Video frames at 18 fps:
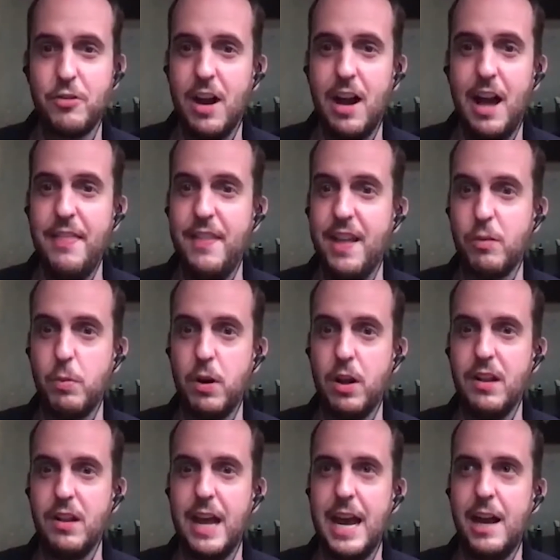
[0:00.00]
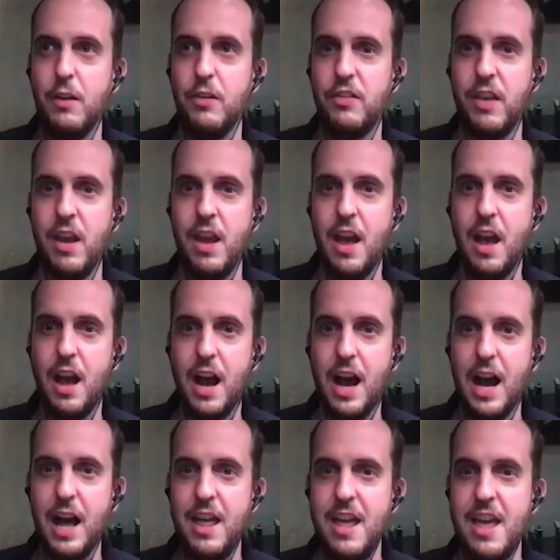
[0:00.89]
And that's what allows
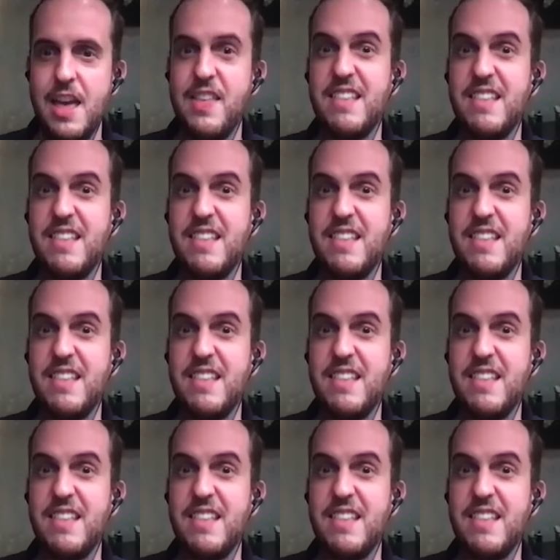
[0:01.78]
these